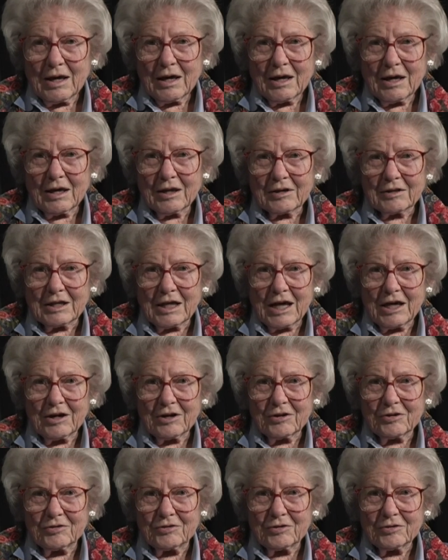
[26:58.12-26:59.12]
and
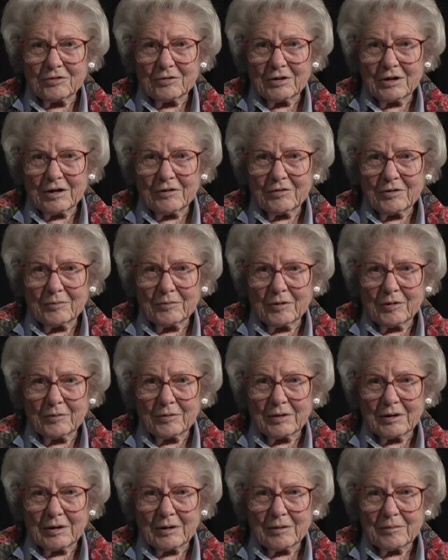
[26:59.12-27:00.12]
catered to at every moment.